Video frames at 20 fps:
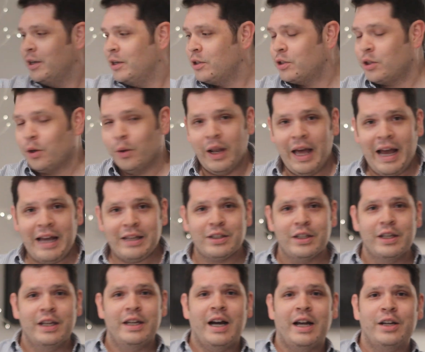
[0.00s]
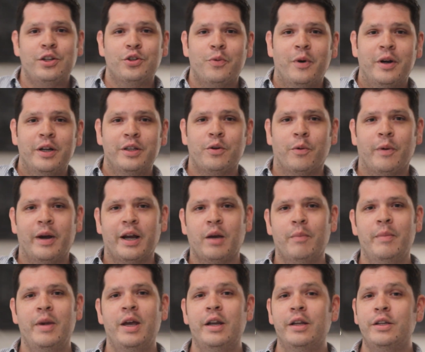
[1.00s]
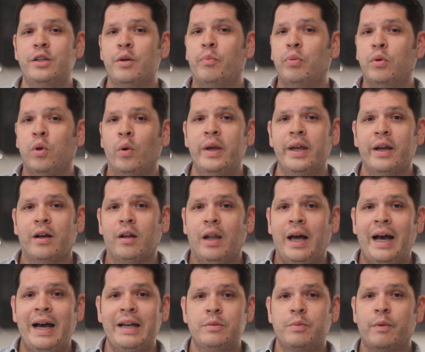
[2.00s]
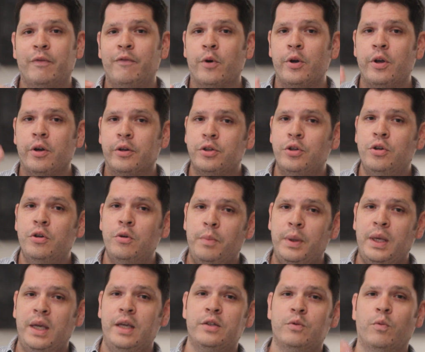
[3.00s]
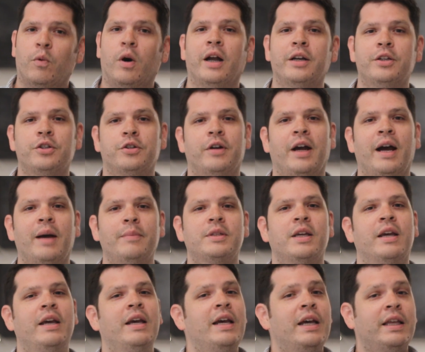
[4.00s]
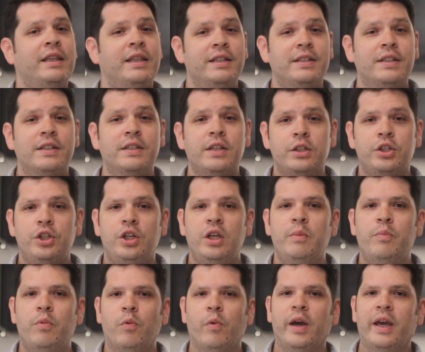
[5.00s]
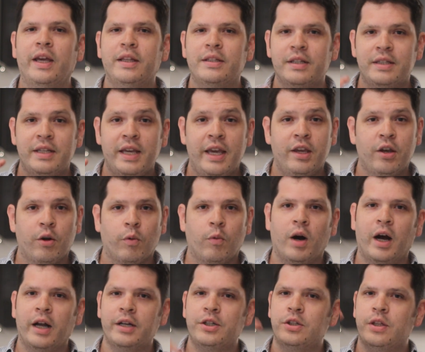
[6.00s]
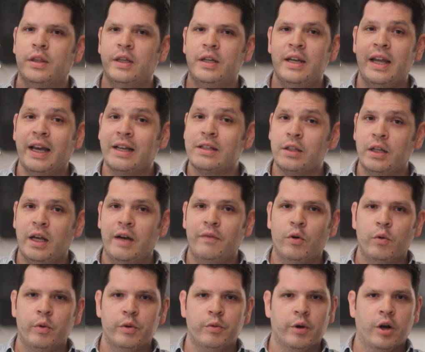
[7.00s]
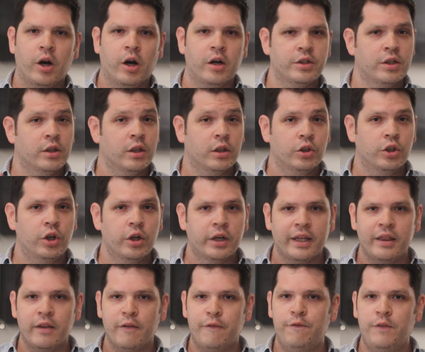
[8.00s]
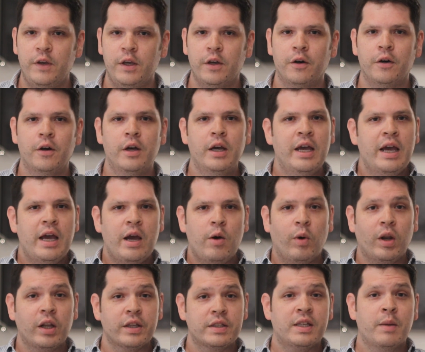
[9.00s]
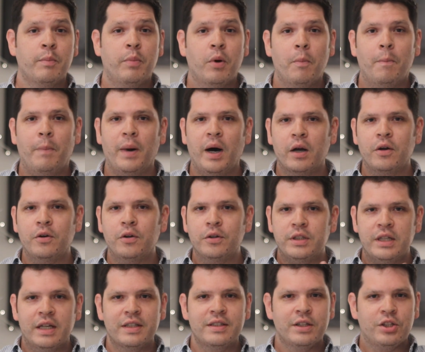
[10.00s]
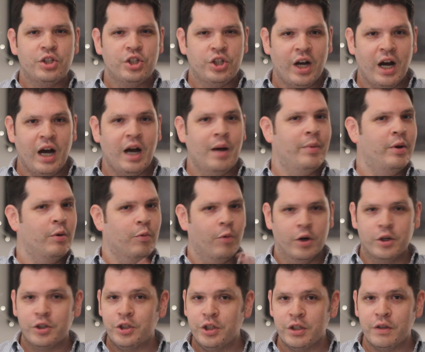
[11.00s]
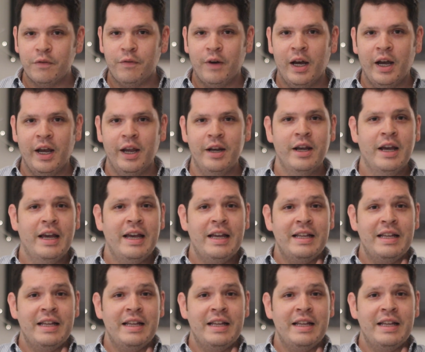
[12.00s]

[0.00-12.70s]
so lastly, I just wanted to recommend a deployant clasp for your two-piece watch straps. This is a cheap way to take your watch to the next level with regard to the look and the feel. And while a simple buckle does its job and works just fine,